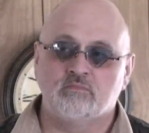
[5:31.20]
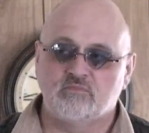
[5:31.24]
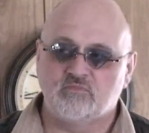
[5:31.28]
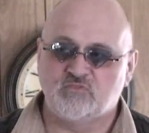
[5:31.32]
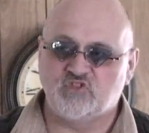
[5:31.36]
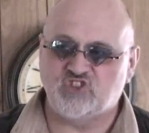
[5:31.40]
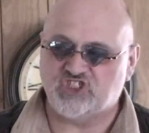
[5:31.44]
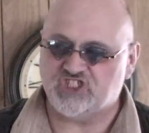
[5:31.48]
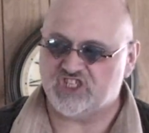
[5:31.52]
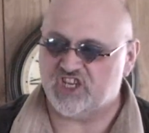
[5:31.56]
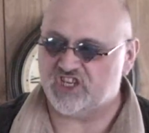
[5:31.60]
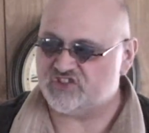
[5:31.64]

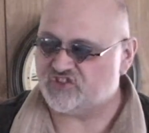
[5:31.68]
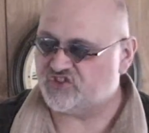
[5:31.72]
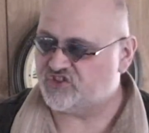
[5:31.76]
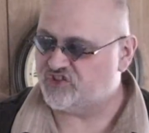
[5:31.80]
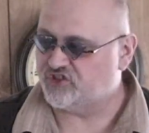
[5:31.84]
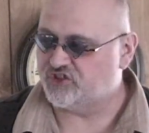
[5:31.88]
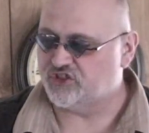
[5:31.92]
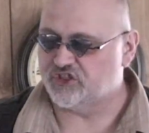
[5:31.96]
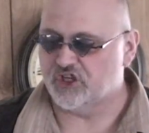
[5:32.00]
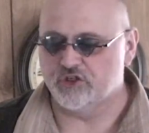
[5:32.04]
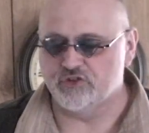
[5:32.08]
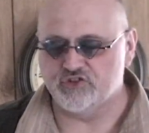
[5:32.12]
Just
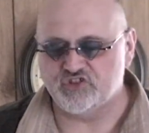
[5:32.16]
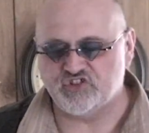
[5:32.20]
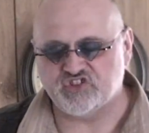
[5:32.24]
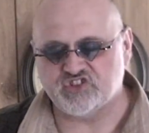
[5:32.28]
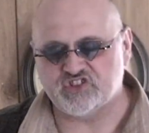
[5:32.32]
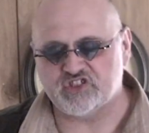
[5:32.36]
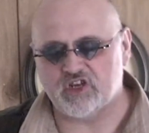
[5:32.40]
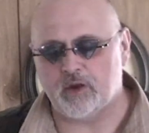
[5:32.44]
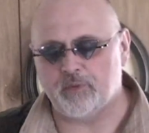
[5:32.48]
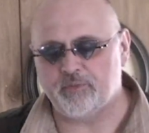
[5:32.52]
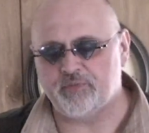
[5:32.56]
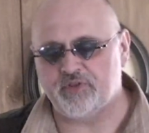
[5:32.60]
do
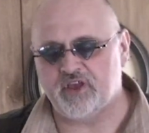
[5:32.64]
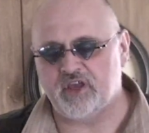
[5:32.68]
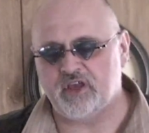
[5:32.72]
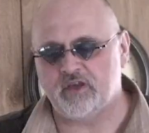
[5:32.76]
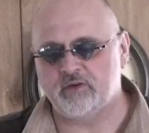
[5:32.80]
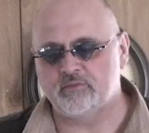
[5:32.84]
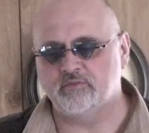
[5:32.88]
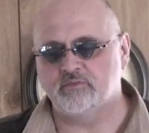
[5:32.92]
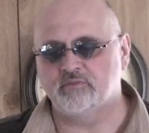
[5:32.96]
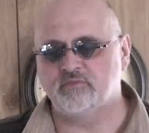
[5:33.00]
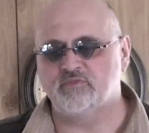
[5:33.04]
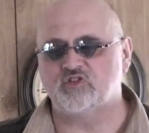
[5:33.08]

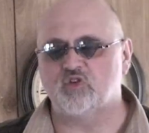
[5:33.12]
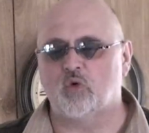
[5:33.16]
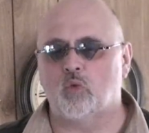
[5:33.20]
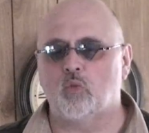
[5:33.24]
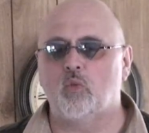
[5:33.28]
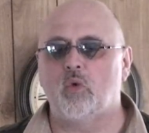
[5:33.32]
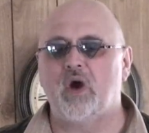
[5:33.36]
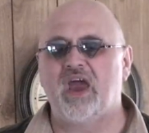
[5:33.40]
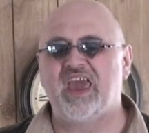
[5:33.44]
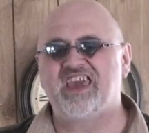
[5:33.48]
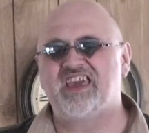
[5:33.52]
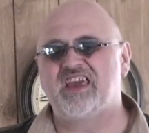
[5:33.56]
something to
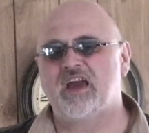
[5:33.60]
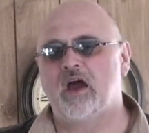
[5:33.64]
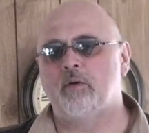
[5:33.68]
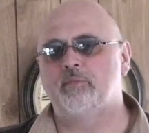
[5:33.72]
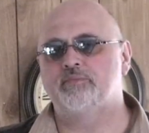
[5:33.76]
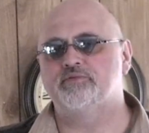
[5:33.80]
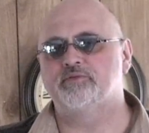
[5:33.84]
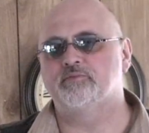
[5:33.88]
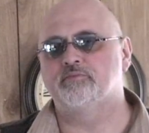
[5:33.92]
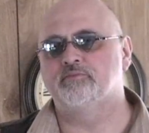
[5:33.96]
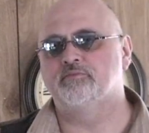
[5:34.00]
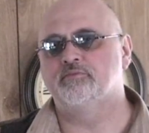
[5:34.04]
wake
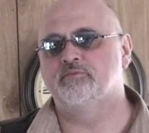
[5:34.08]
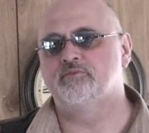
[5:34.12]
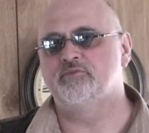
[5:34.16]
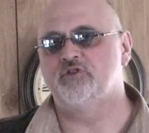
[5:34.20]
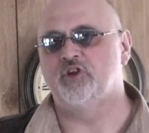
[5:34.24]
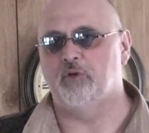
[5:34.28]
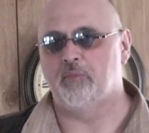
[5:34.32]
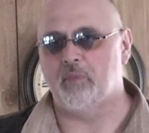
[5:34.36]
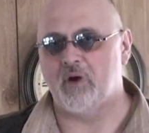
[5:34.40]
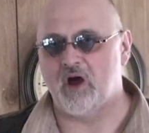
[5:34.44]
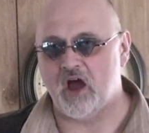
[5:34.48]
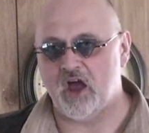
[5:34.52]
up
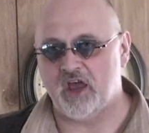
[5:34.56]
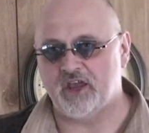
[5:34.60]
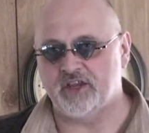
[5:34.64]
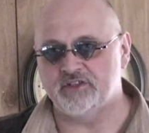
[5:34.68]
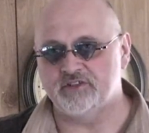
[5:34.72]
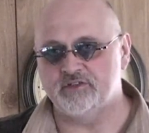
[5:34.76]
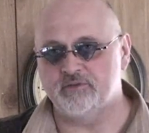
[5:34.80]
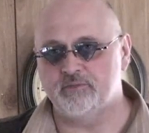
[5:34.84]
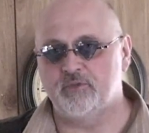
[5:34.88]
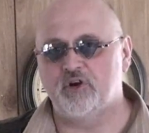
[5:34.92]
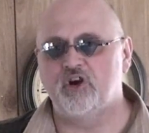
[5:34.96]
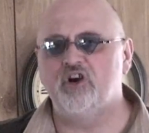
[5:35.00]
your mind.
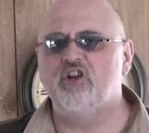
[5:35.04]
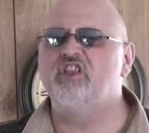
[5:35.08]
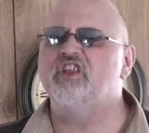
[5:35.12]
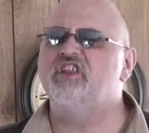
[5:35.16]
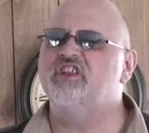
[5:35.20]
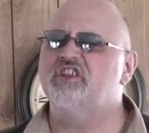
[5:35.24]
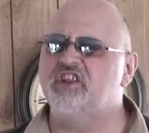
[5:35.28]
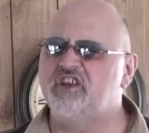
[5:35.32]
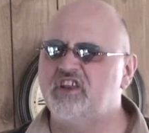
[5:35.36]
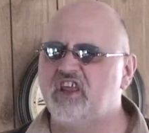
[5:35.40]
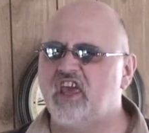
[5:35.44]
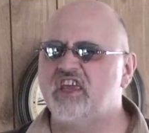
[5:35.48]
Early in
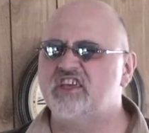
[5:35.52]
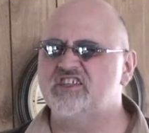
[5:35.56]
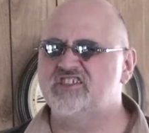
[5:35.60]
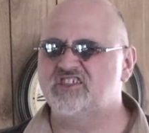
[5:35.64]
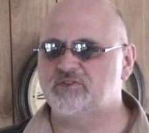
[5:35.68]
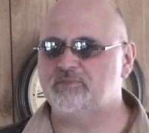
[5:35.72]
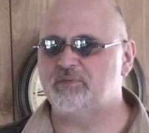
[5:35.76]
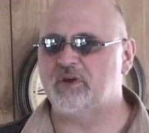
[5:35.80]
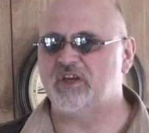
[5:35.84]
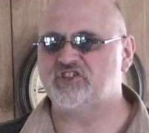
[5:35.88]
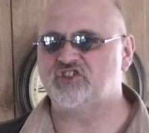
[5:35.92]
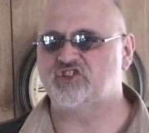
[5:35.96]
the day
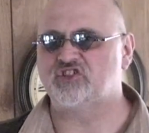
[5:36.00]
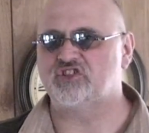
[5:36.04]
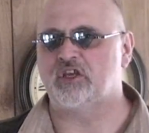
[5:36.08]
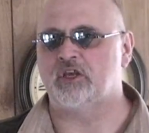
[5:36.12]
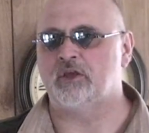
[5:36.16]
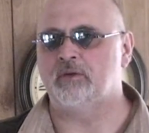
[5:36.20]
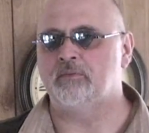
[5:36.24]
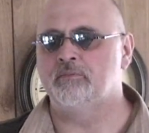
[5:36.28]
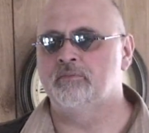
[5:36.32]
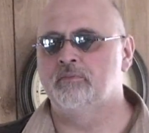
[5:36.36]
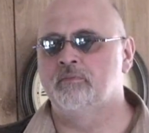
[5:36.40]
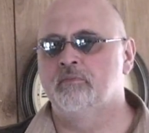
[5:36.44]
especially.
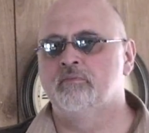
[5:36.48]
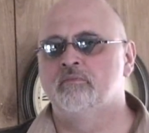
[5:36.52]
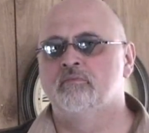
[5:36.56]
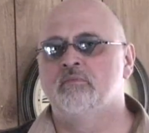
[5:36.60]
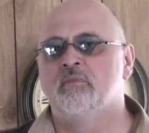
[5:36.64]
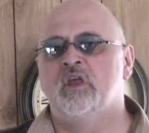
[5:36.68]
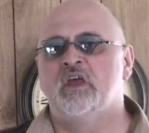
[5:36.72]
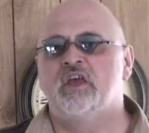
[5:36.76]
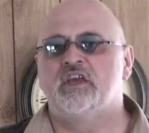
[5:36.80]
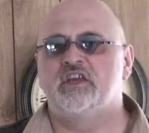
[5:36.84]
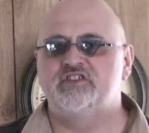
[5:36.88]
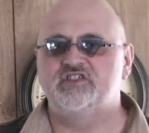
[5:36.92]

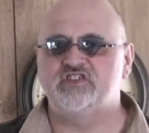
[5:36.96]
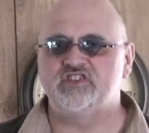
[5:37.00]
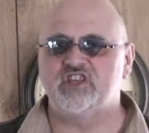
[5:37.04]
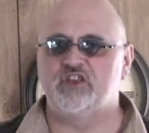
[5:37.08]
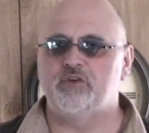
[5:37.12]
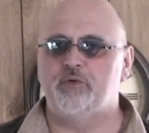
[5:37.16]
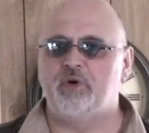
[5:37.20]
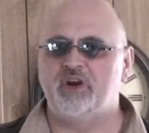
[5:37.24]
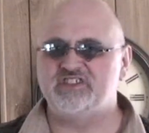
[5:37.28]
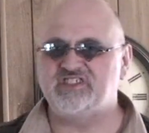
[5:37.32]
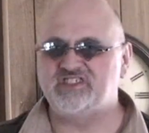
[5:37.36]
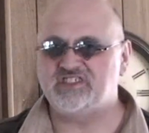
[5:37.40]
Because in the
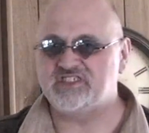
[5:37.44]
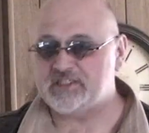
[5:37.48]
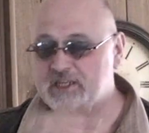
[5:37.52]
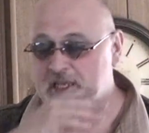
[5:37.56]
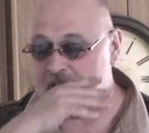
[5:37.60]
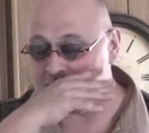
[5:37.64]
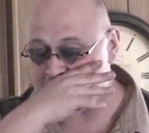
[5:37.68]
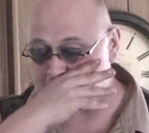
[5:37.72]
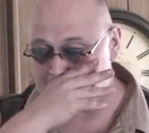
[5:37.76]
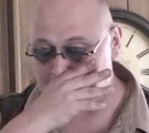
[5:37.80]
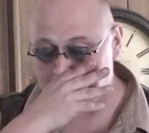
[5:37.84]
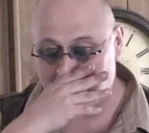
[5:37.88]
rest of the
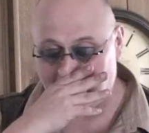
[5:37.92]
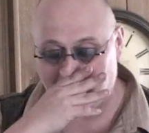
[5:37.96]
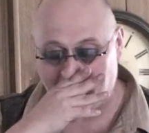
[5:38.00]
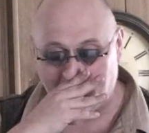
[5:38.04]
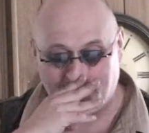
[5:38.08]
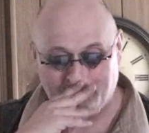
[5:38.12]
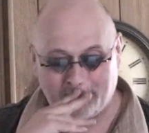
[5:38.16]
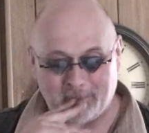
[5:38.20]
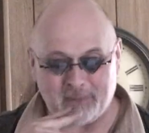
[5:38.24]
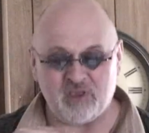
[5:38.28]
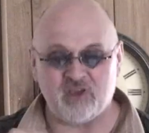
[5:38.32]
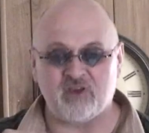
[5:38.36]
day,
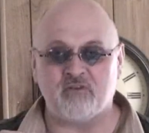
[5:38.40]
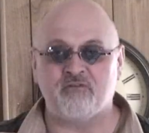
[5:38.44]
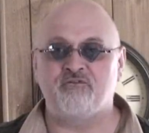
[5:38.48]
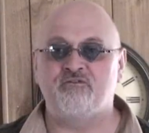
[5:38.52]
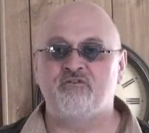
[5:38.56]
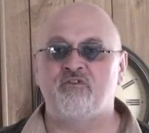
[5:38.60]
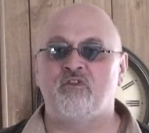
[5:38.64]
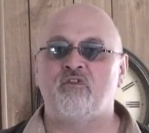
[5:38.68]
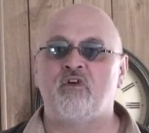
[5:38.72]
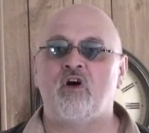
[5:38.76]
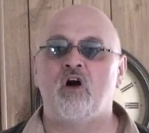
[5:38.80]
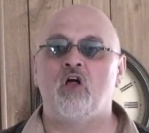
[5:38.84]
you can
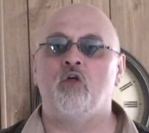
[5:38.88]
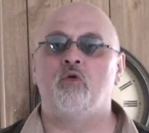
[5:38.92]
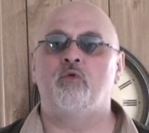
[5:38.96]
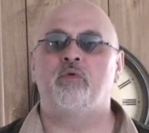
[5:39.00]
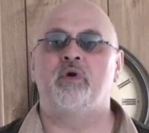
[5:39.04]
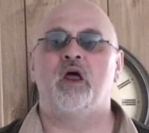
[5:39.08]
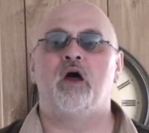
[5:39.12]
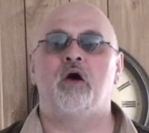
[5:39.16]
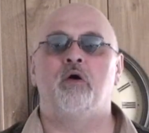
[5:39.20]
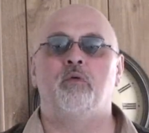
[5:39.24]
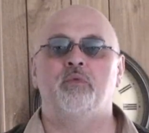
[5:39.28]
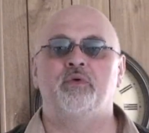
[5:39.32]
follow
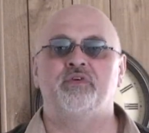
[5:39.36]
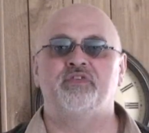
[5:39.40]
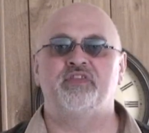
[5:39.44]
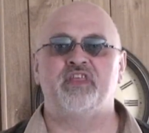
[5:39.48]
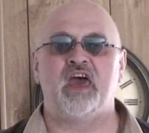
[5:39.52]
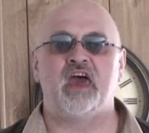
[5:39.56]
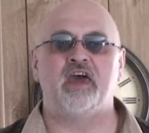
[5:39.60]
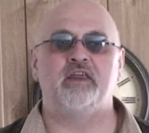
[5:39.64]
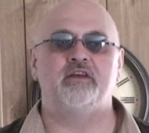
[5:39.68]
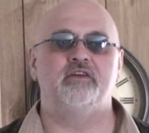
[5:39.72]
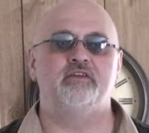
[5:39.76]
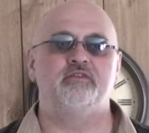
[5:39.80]
around with
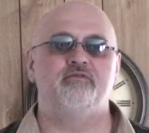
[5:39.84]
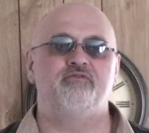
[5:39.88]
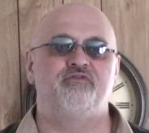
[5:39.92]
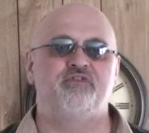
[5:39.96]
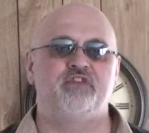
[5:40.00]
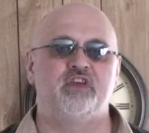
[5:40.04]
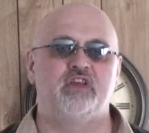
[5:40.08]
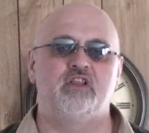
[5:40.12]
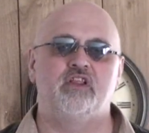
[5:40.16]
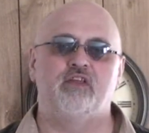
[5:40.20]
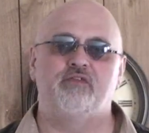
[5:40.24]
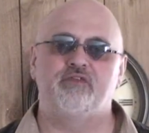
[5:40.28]
that
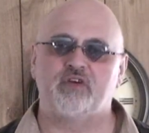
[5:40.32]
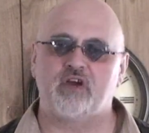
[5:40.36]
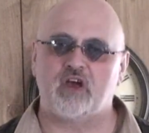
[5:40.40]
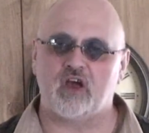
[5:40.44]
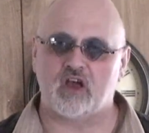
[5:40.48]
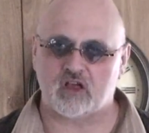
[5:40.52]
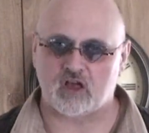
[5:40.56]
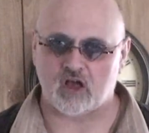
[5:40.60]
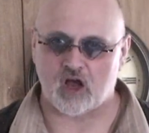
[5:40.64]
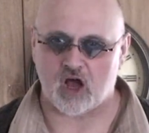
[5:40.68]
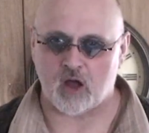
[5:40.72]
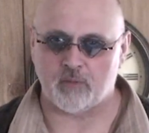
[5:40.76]
feel of
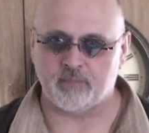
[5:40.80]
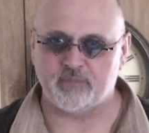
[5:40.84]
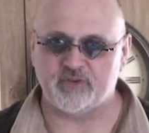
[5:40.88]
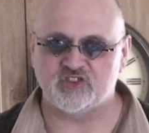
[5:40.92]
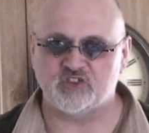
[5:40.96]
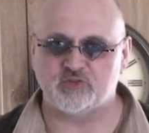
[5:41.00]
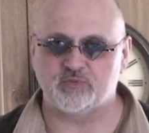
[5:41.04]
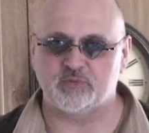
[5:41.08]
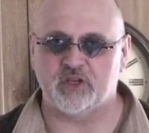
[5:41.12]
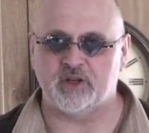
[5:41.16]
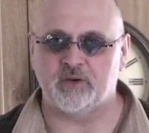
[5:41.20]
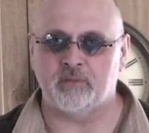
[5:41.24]

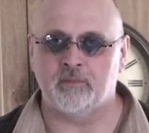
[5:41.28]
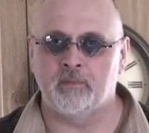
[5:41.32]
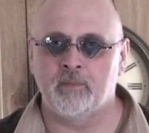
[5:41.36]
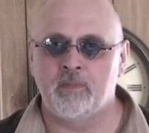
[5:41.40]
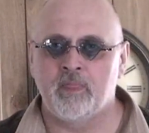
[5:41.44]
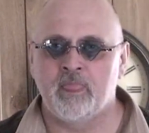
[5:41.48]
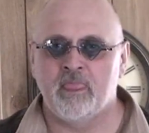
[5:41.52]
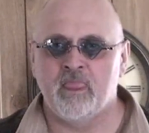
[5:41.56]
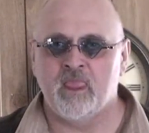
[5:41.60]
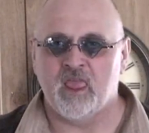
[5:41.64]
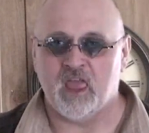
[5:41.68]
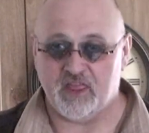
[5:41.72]
accomplishment.
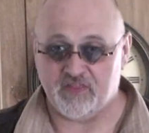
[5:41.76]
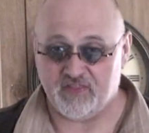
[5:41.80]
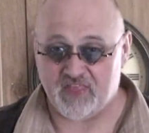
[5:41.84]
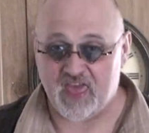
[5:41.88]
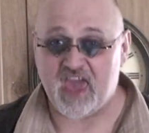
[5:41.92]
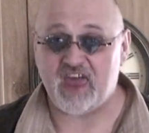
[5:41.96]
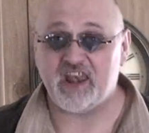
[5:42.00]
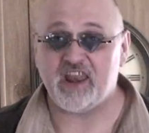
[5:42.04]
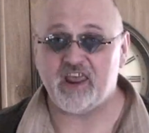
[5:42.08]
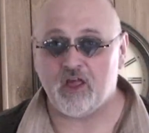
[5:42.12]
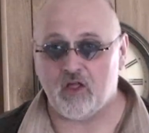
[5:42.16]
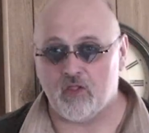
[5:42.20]
And
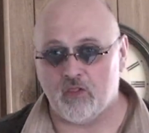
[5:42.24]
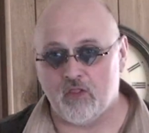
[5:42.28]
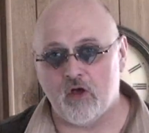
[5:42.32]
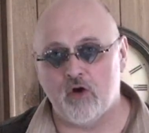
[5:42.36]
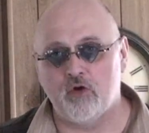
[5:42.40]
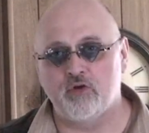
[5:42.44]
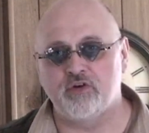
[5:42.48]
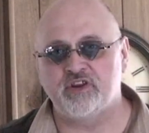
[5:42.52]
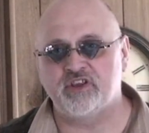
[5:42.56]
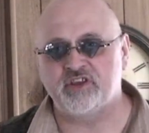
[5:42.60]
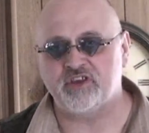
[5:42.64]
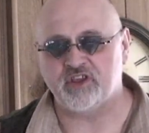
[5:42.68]
that
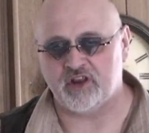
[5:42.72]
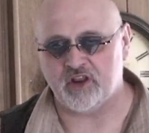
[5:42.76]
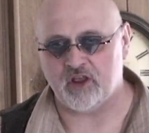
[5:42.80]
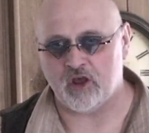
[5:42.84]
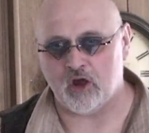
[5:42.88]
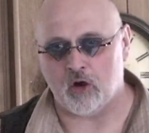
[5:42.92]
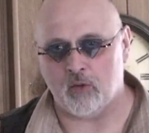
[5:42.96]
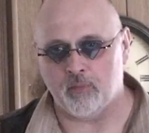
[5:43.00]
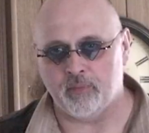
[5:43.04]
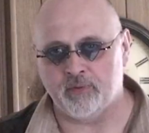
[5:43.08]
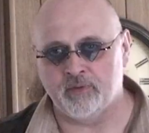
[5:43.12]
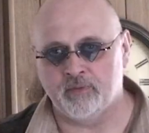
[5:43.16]
alone can
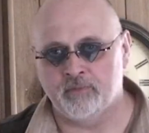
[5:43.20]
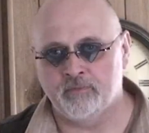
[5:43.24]
help.